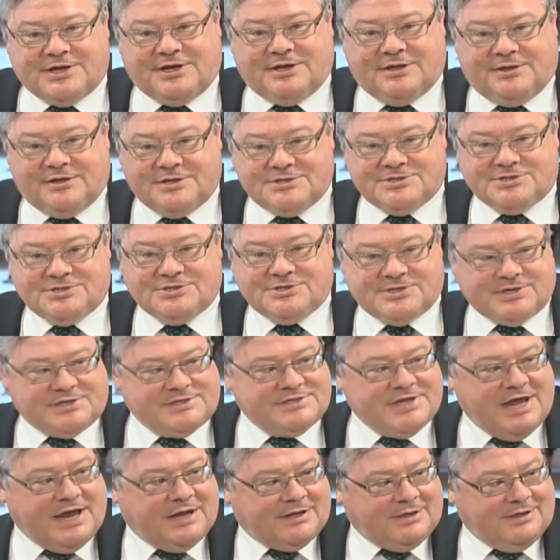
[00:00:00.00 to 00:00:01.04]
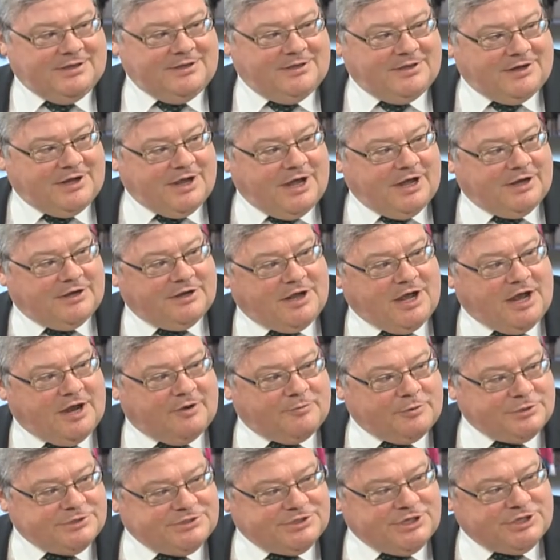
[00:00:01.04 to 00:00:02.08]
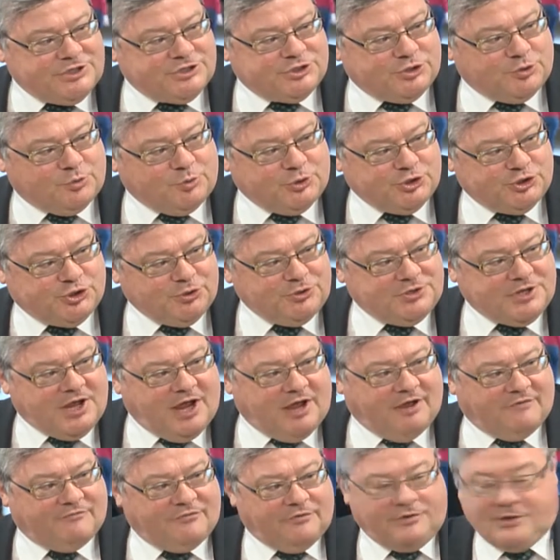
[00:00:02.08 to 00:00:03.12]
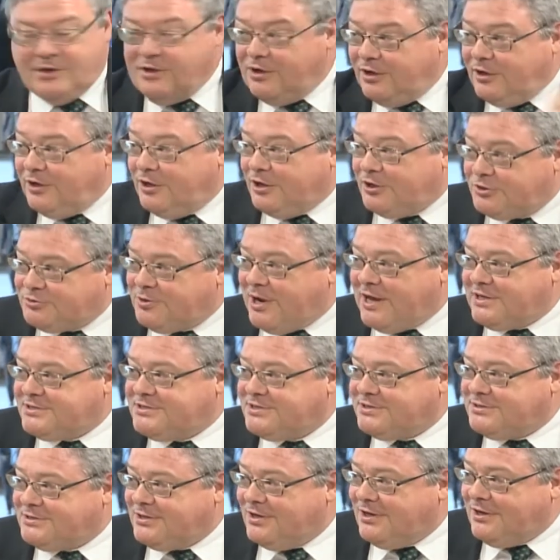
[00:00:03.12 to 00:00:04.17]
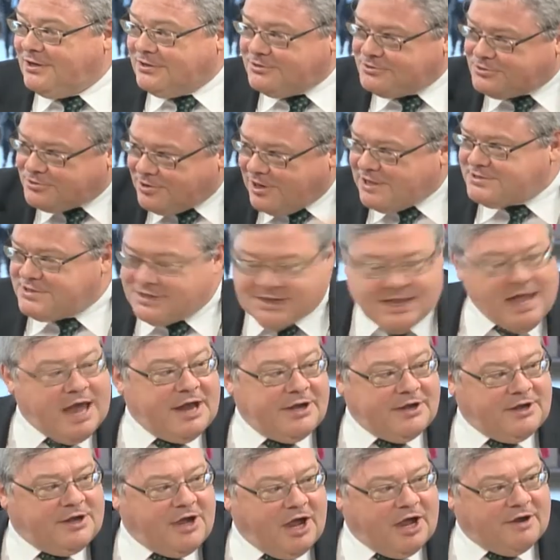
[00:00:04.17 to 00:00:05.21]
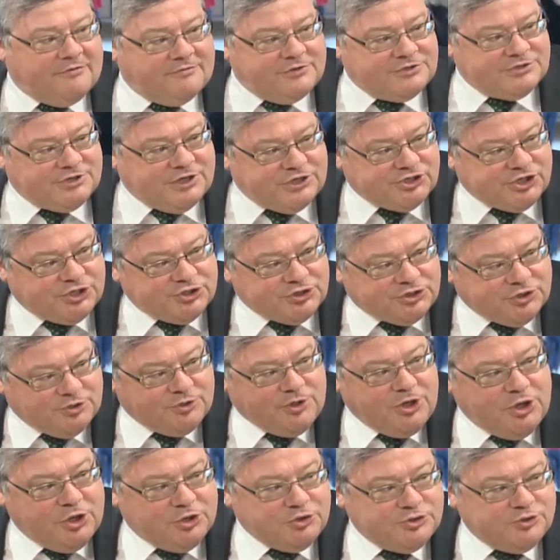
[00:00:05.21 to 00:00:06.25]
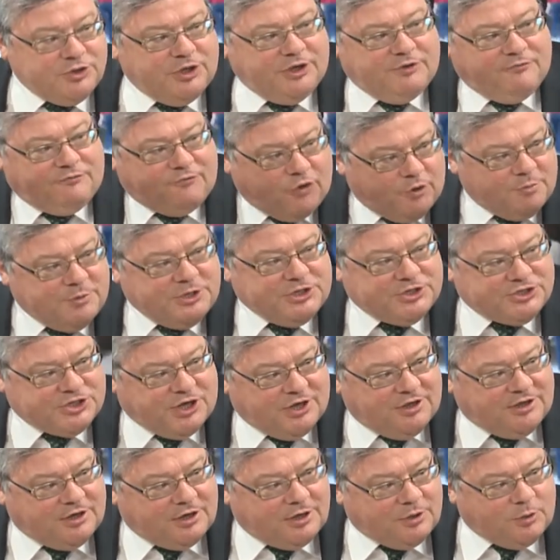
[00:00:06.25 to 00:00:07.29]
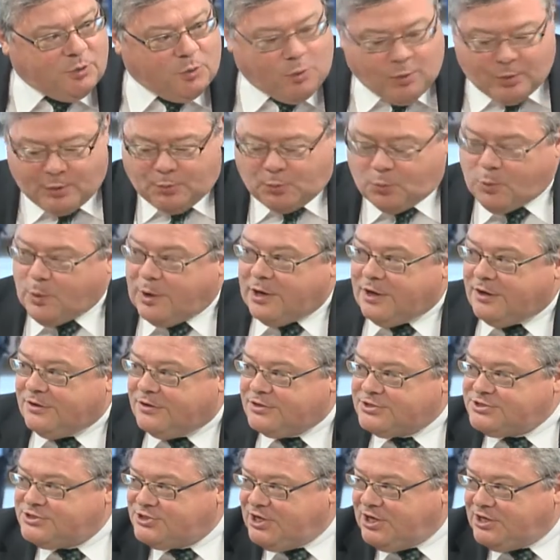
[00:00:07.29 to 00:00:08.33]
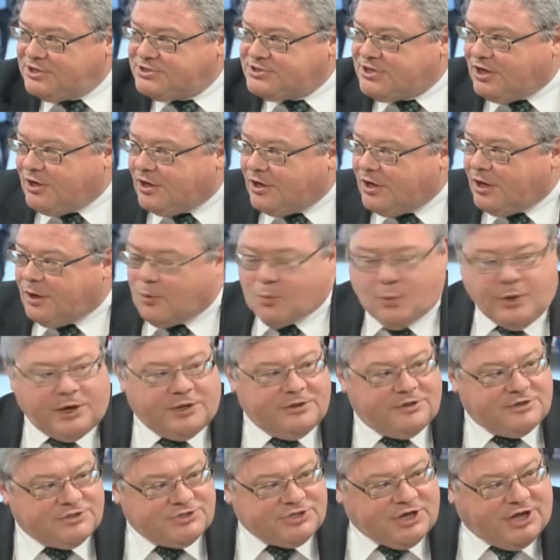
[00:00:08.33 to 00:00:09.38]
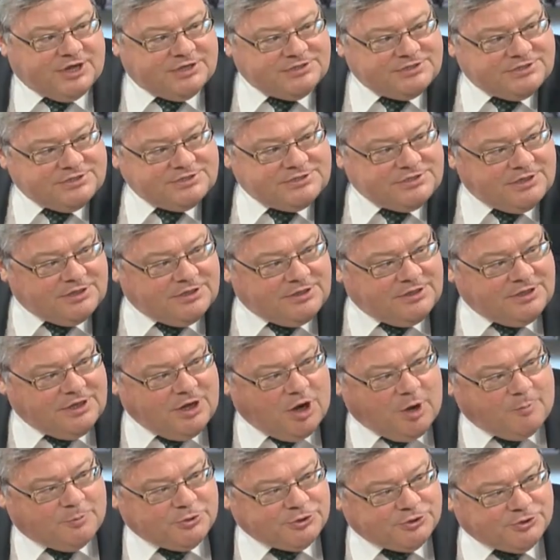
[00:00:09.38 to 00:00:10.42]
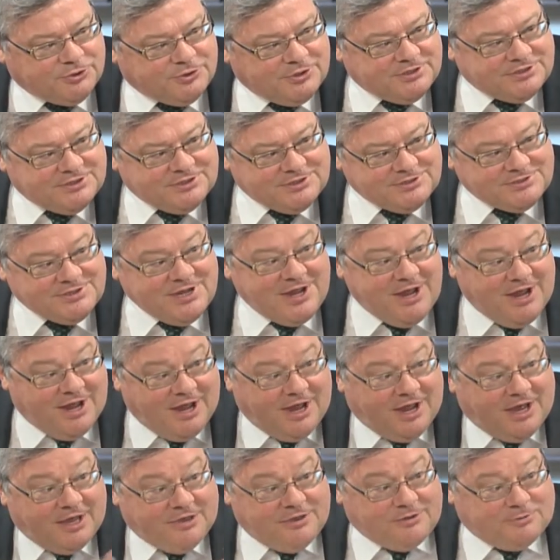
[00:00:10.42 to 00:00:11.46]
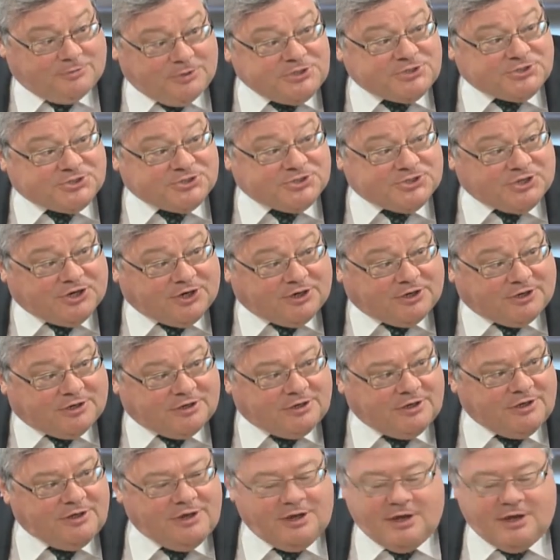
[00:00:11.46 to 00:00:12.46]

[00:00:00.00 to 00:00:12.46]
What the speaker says: say this is exactly the kind of conversation we should have, a transatlantic conversation, yes, to inform each other where the stakes are and where the chances and the opportunities and the risks are.